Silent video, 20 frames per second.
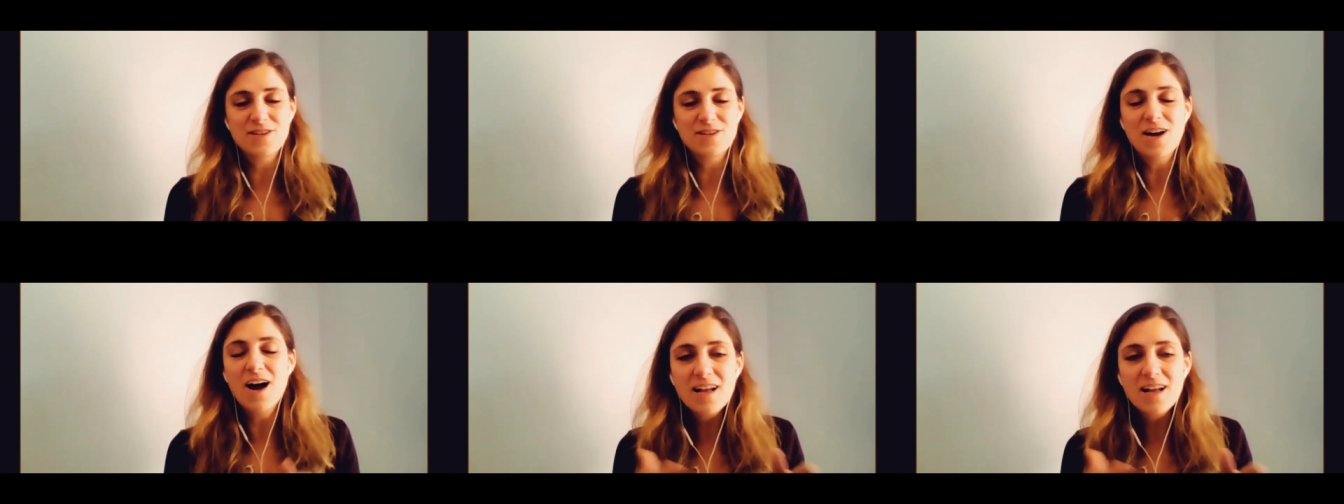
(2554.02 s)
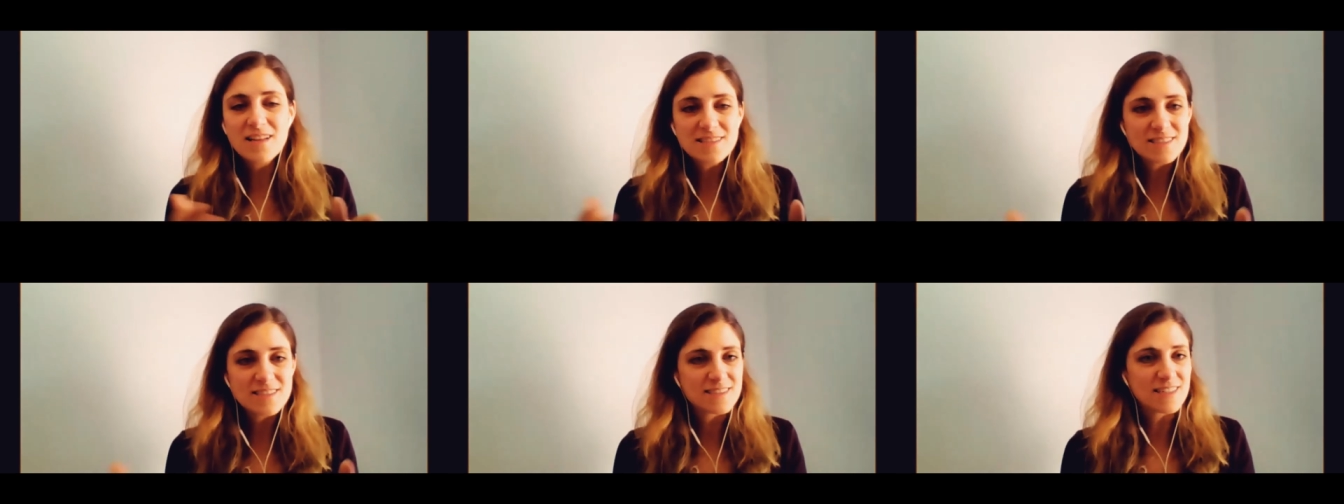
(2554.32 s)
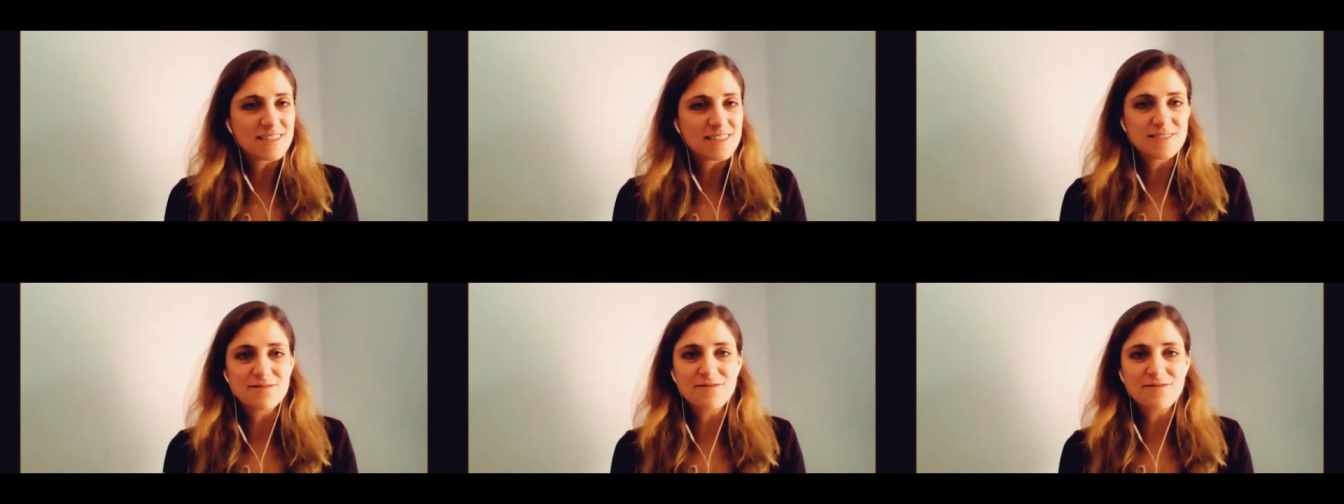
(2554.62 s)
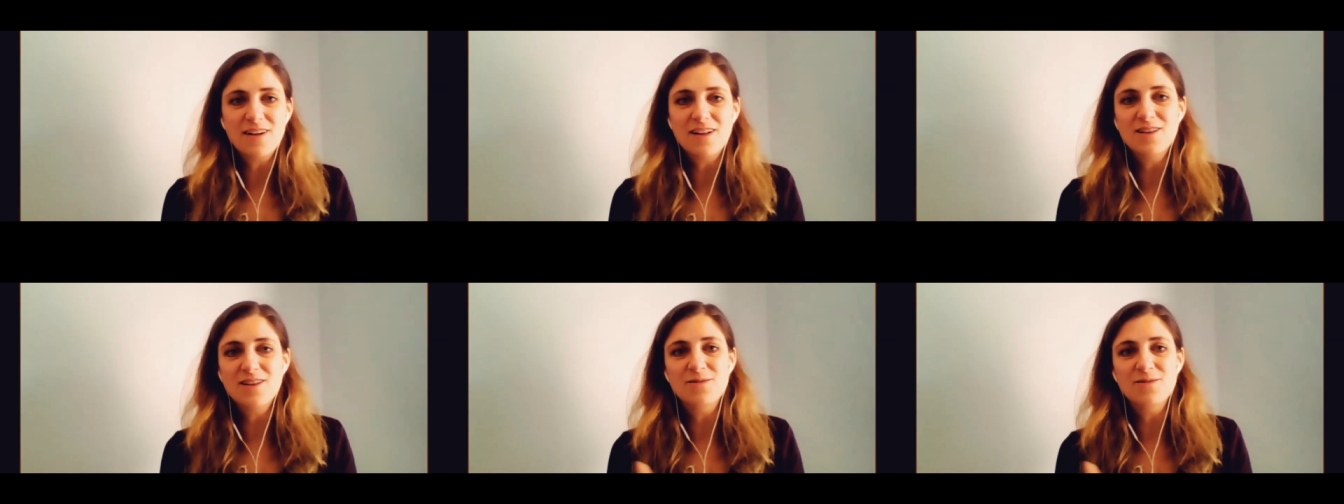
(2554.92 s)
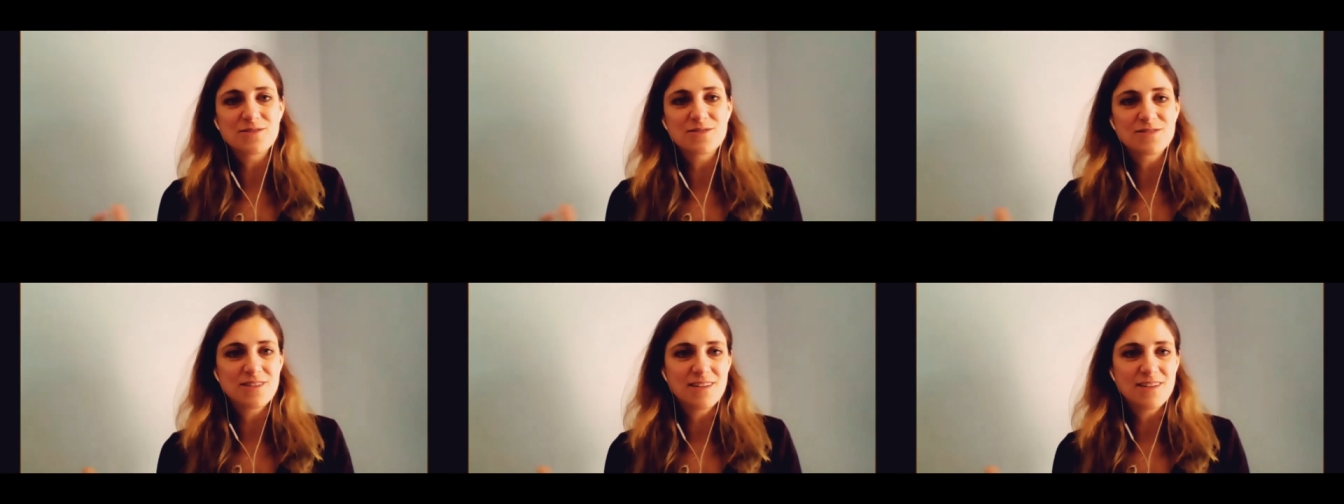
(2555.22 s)
tons and tons of
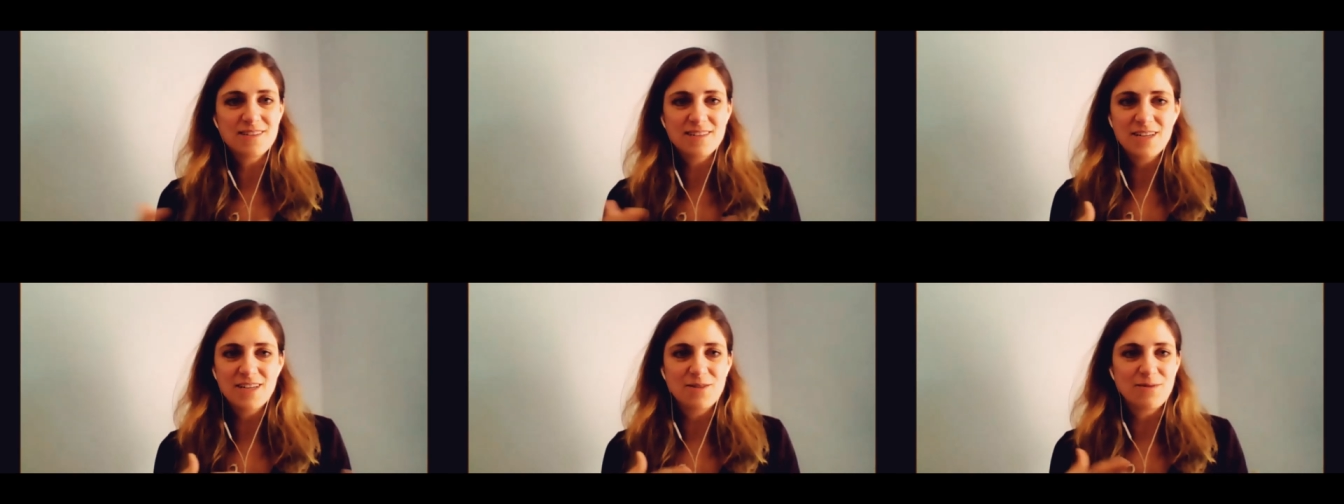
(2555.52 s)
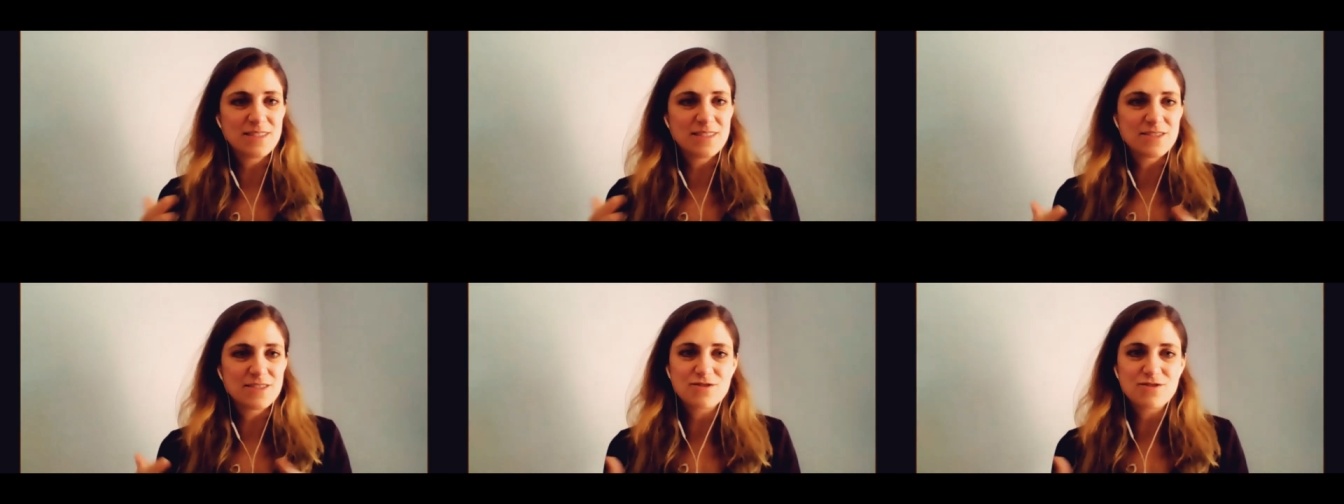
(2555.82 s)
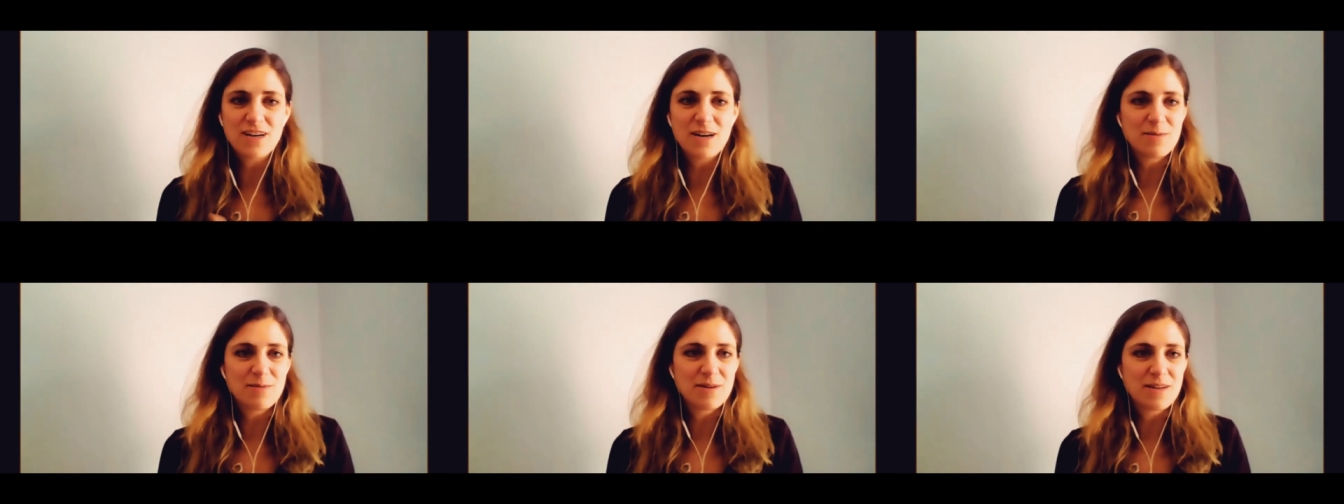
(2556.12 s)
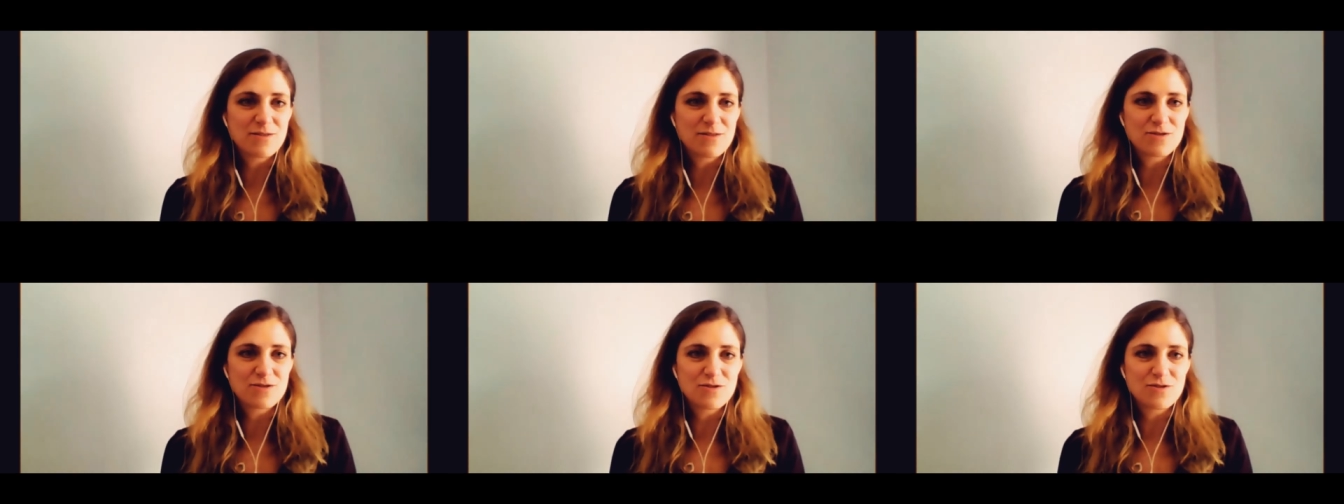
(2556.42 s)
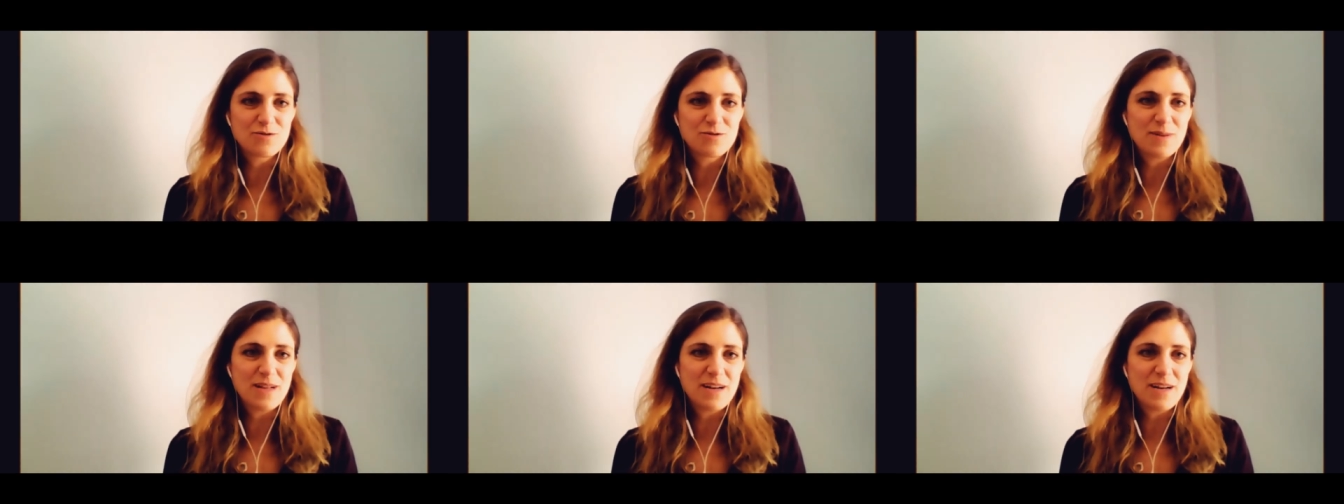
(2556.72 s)
followers on, you know, Instagram and other
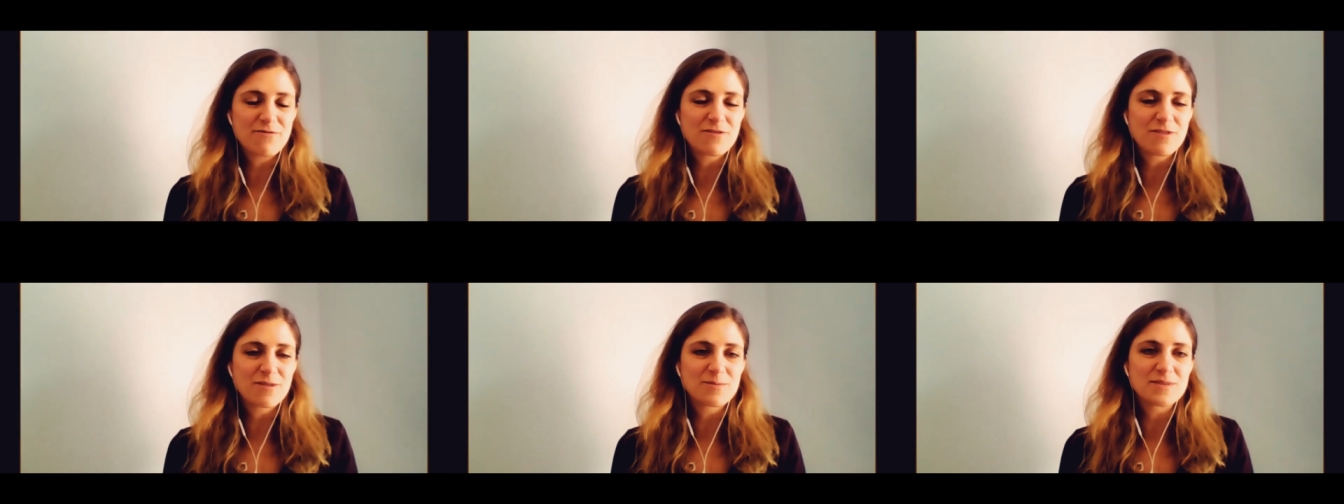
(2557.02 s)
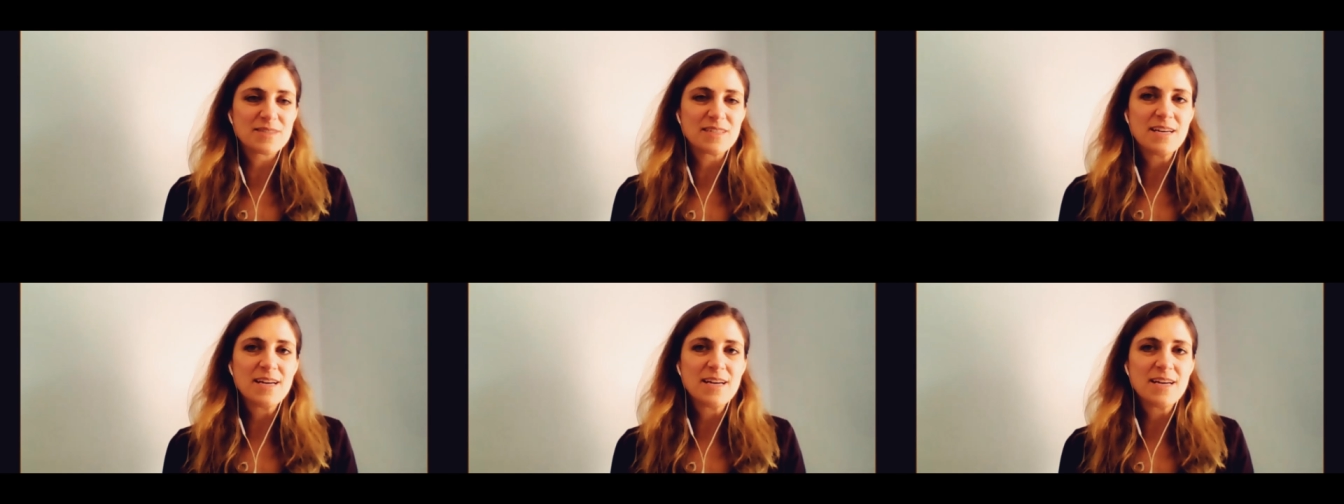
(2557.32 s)
social platforms.